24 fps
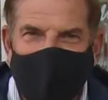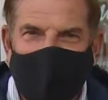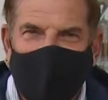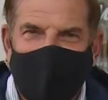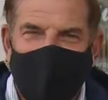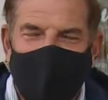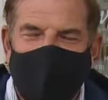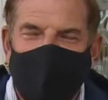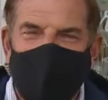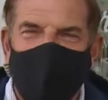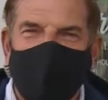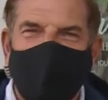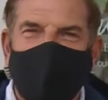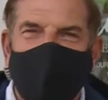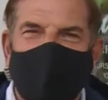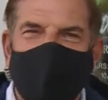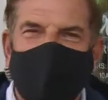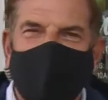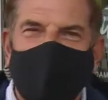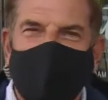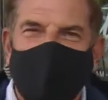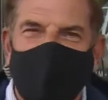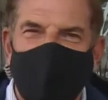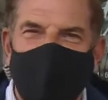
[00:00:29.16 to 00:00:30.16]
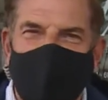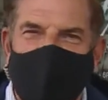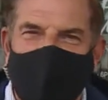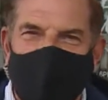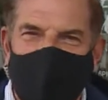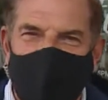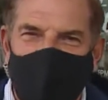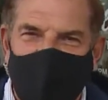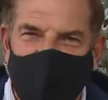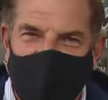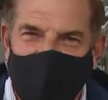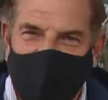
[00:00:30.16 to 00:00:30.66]
Well, you got that right,
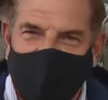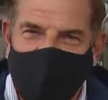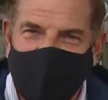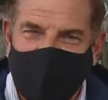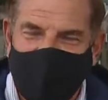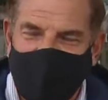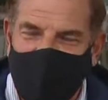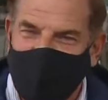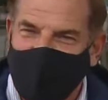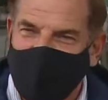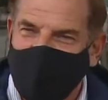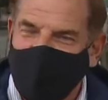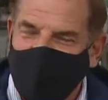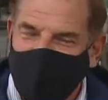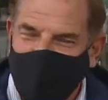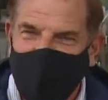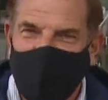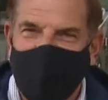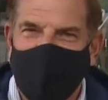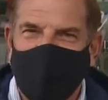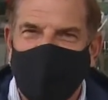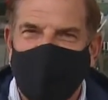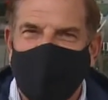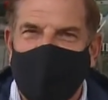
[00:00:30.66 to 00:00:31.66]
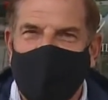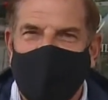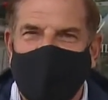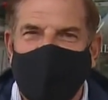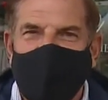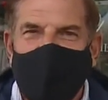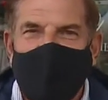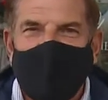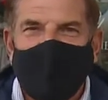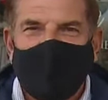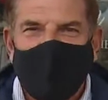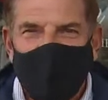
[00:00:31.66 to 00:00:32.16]
Jim. If stores like
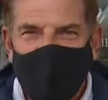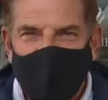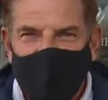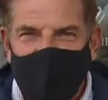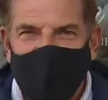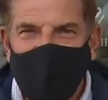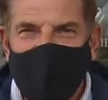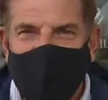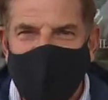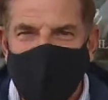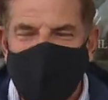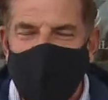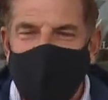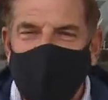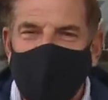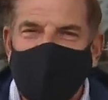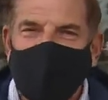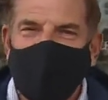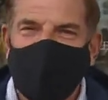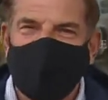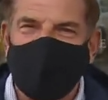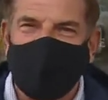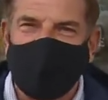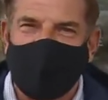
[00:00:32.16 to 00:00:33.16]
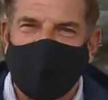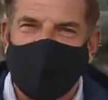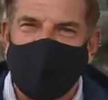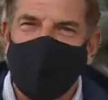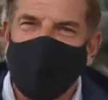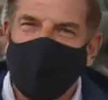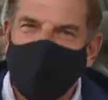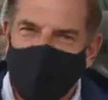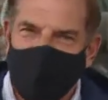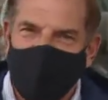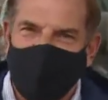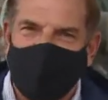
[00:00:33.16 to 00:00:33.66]
Curate Mercantile
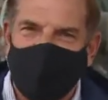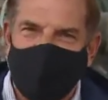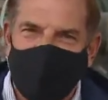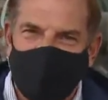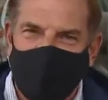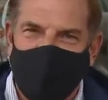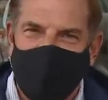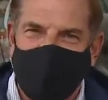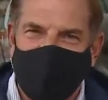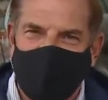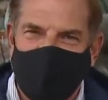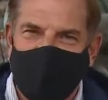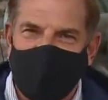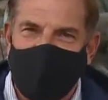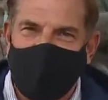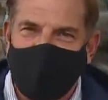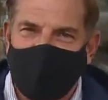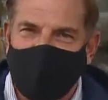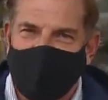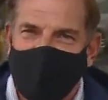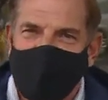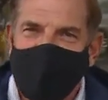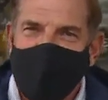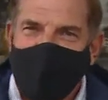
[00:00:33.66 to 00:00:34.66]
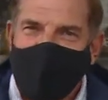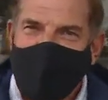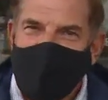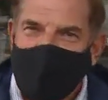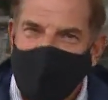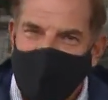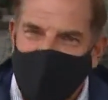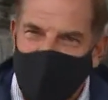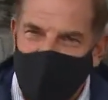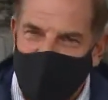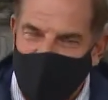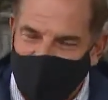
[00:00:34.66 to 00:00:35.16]
here in Centennial
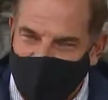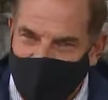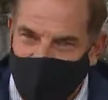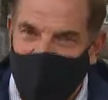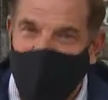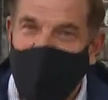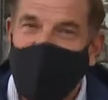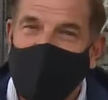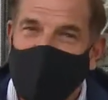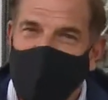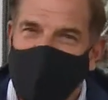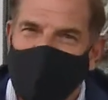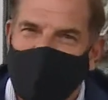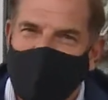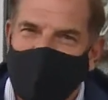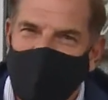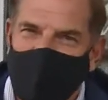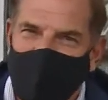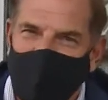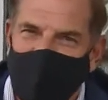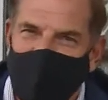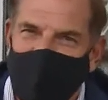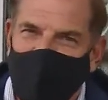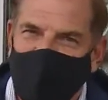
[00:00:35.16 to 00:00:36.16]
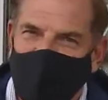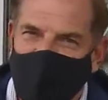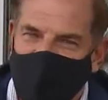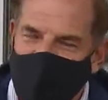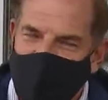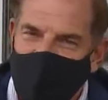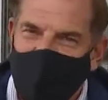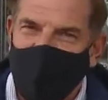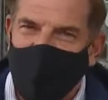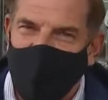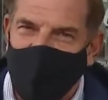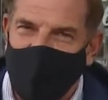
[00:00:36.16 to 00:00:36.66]
are going to go by these
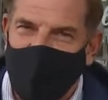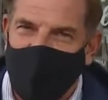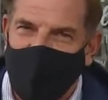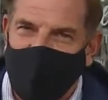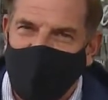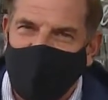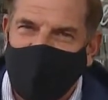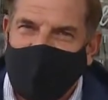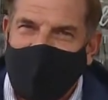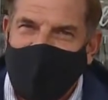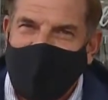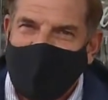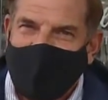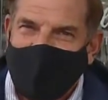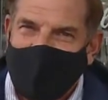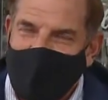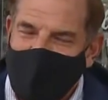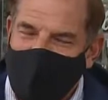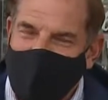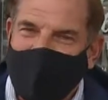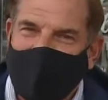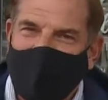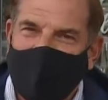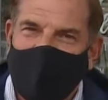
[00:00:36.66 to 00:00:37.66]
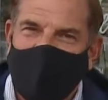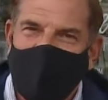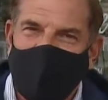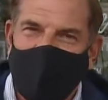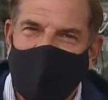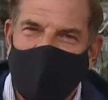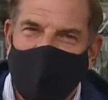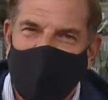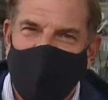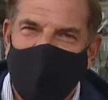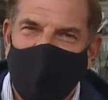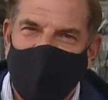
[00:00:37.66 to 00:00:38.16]
new rules, they may have to
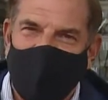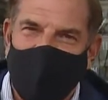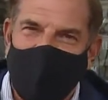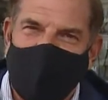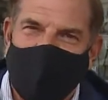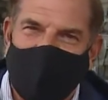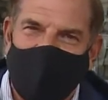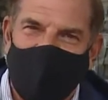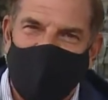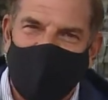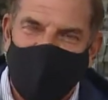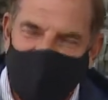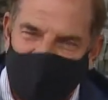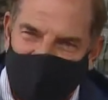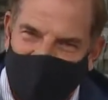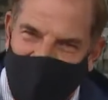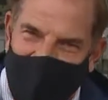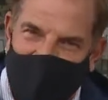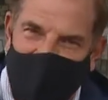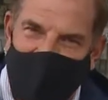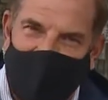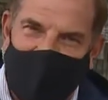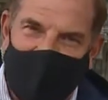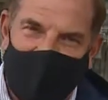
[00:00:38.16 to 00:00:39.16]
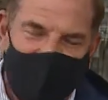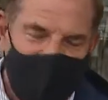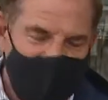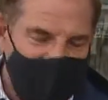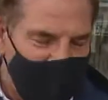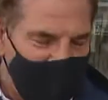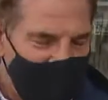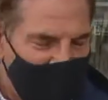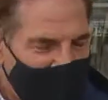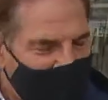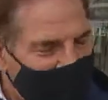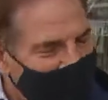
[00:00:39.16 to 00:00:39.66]
have somebody standing at the
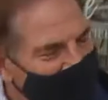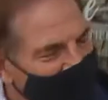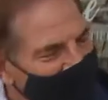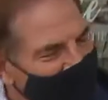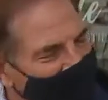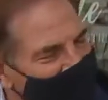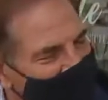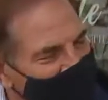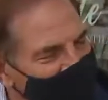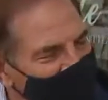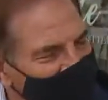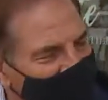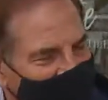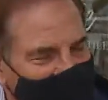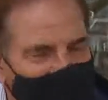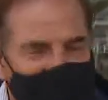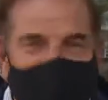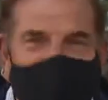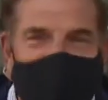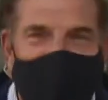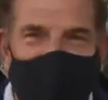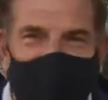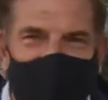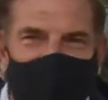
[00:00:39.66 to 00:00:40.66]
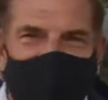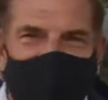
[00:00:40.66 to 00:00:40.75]
door checking out